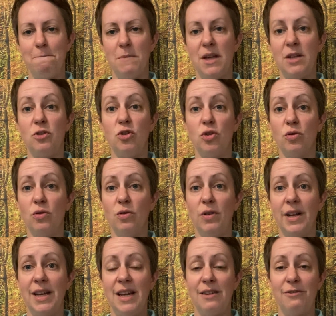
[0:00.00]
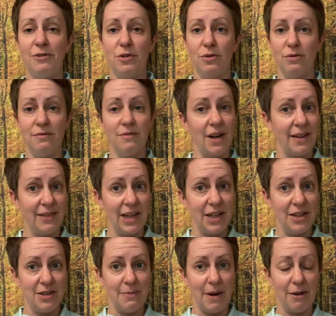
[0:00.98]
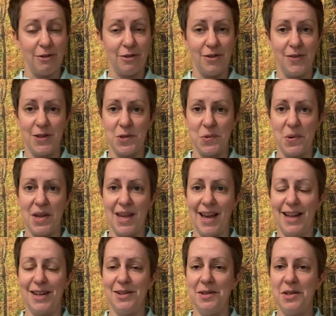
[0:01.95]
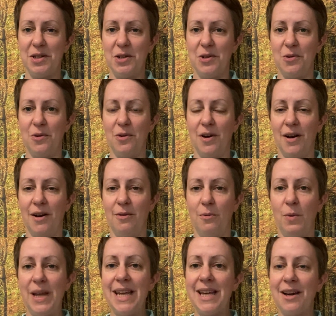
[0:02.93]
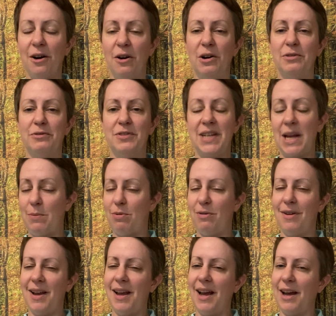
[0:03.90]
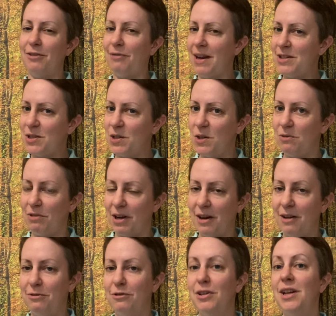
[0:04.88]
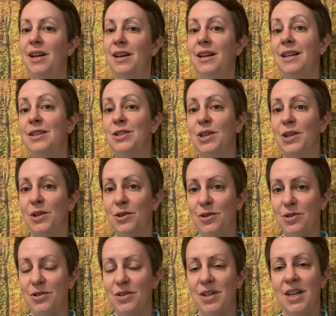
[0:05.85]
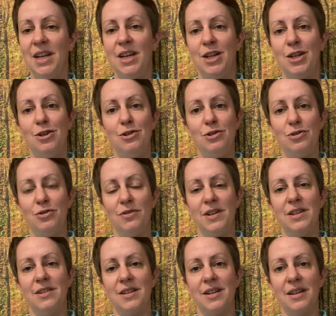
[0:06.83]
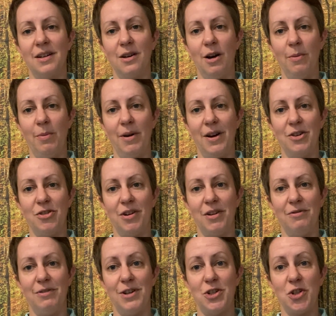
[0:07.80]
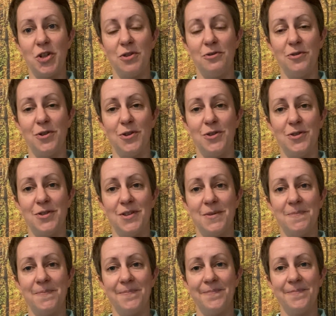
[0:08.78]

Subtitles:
Enjoy, if you're running the London Marathon this weekend, your week of tapering and rest and recovery and eating good nutrient and carbohydrate rich foods.